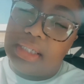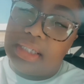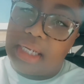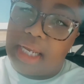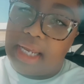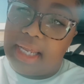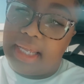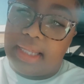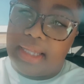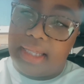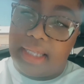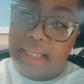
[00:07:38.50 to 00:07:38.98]

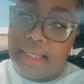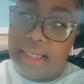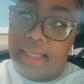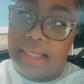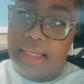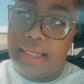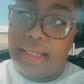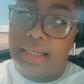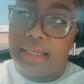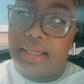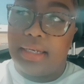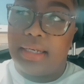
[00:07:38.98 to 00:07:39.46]
and
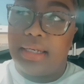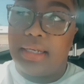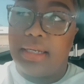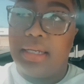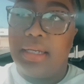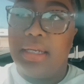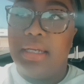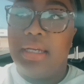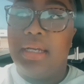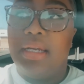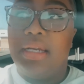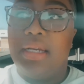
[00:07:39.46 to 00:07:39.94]
then
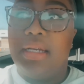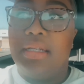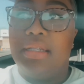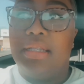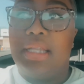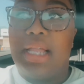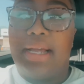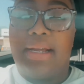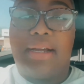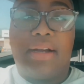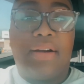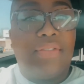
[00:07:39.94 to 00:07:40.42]

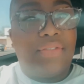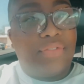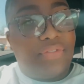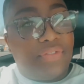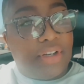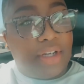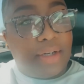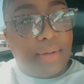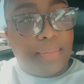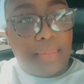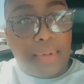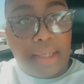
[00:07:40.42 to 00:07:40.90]
like
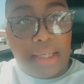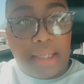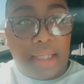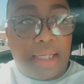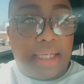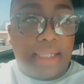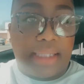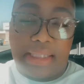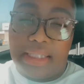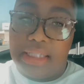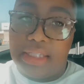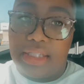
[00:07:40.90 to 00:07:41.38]
confirming
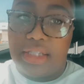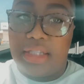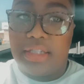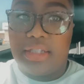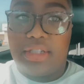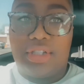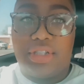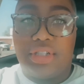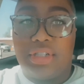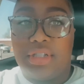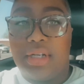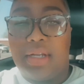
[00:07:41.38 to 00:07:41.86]
like this
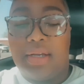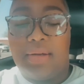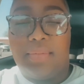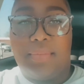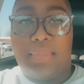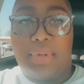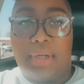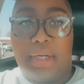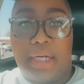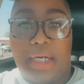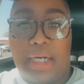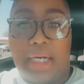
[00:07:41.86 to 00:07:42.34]
is your
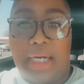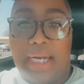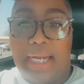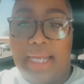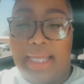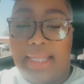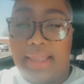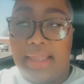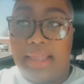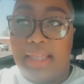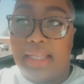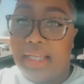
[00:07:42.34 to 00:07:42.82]
number.
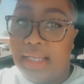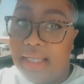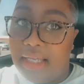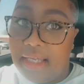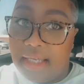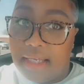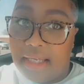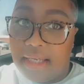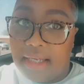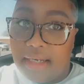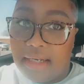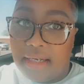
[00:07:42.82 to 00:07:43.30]
And
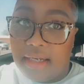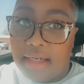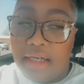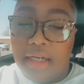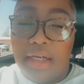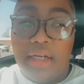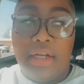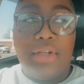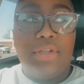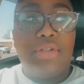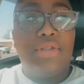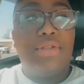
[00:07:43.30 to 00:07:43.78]
then
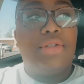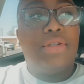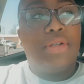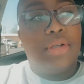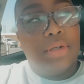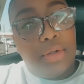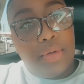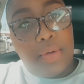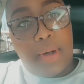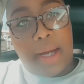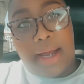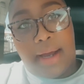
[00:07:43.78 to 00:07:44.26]

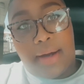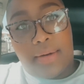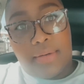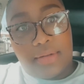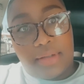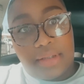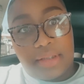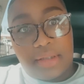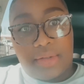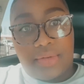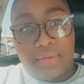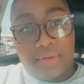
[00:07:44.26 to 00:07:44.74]
2
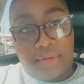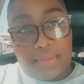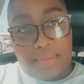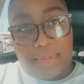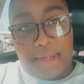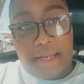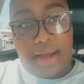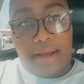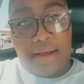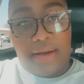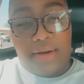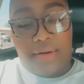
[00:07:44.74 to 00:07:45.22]
hours from
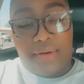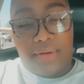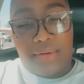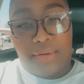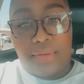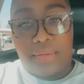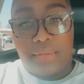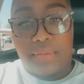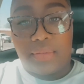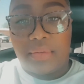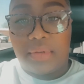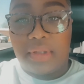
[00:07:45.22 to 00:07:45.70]

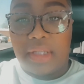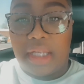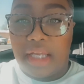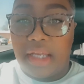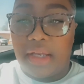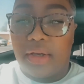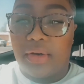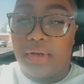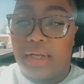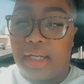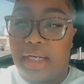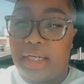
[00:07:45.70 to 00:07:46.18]
now, then
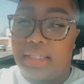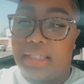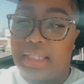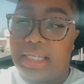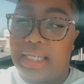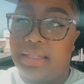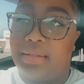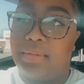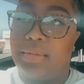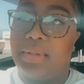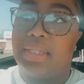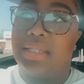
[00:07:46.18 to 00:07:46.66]
you'll get a
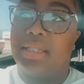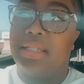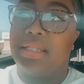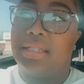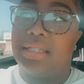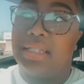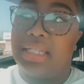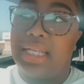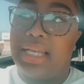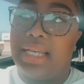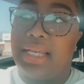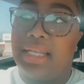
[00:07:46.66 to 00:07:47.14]
text message
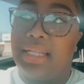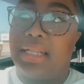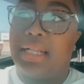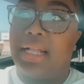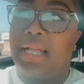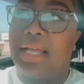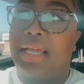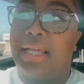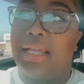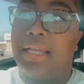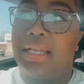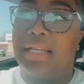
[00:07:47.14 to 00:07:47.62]
saying
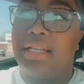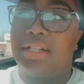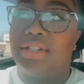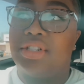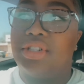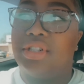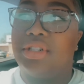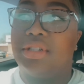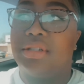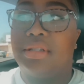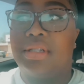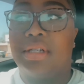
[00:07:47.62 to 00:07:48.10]
that it's
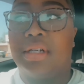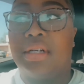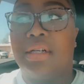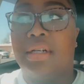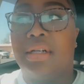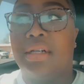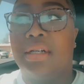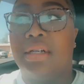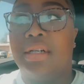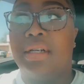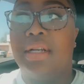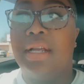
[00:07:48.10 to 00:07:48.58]
your
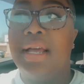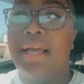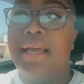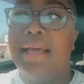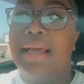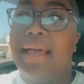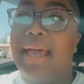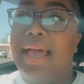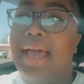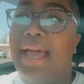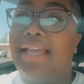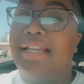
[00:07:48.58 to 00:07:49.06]
turn,
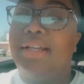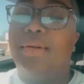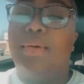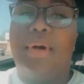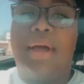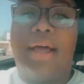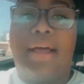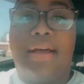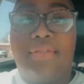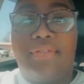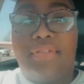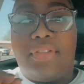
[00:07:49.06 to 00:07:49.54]
and you
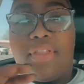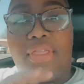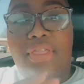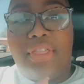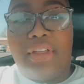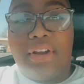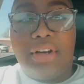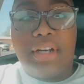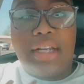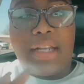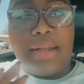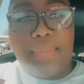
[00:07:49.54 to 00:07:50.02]
have
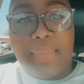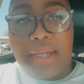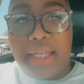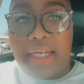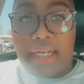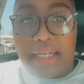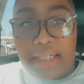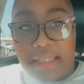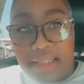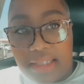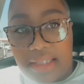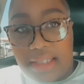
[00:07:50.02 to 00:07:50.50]
30
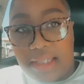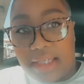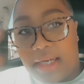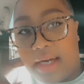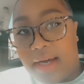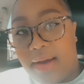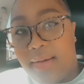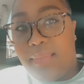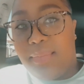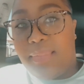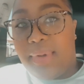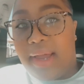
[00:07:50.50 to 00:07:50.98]
minutes to
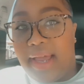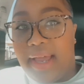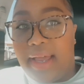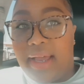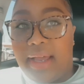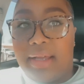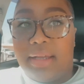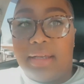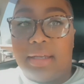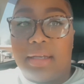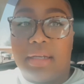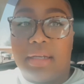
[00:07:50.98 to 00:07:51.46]
come back.